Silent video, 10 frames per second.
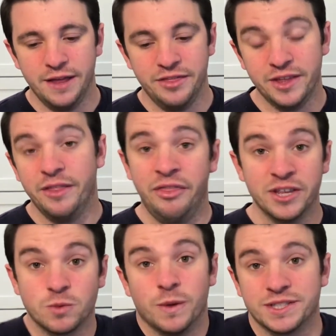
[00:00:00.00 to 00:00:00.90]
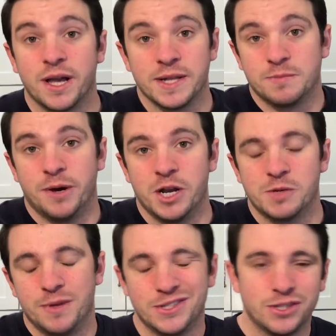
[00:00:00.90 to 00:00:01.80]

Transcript: this was God's punishment.